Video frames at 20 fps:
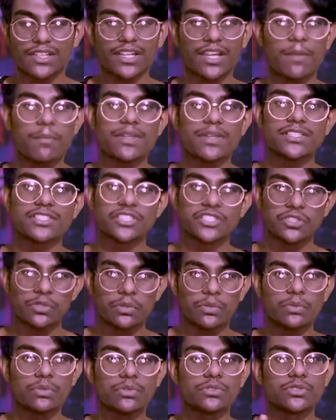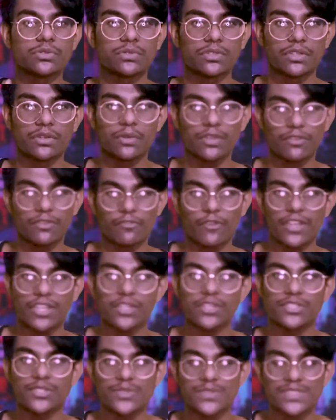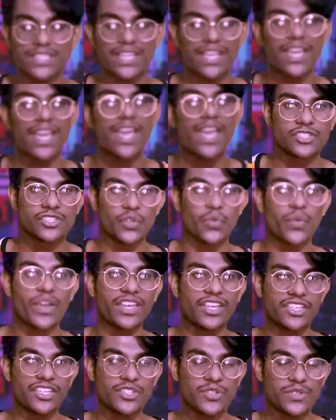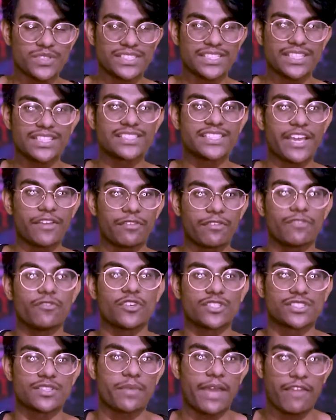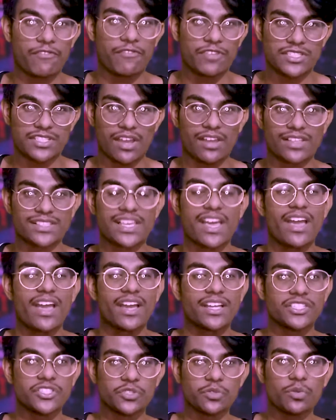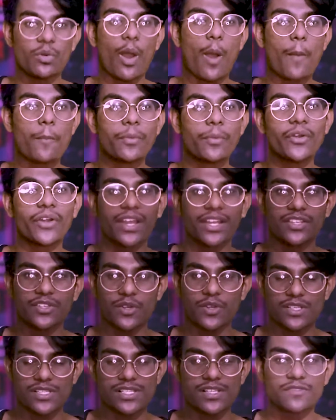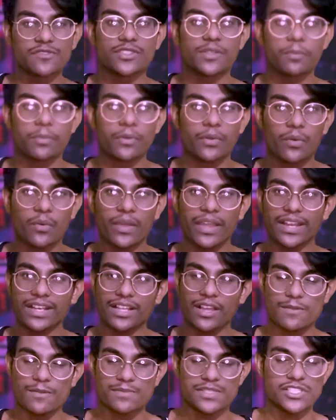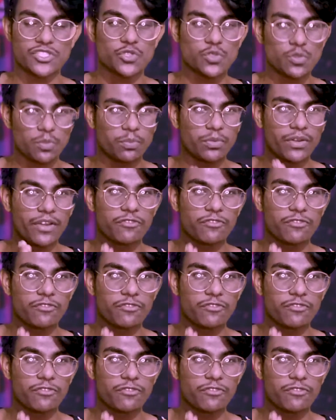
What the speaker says: recommend you to when you're using SendWin for some heavy tasks, do upgrade yourself to the pro. It comes at super